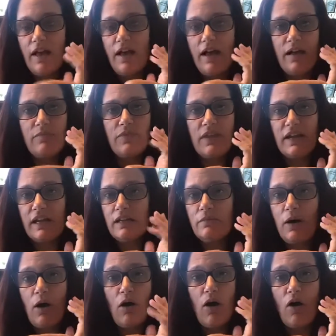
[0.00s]
I'm thinking
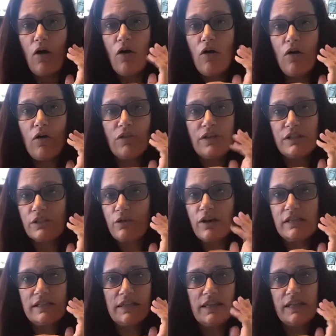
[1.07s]
about all these
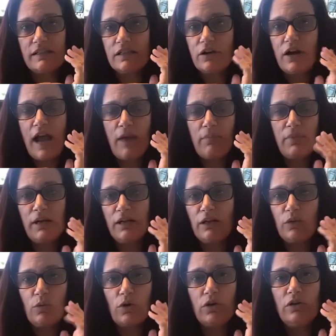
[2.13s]
crazy things that are happening in
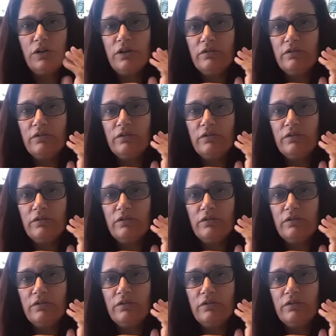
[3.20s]
the world,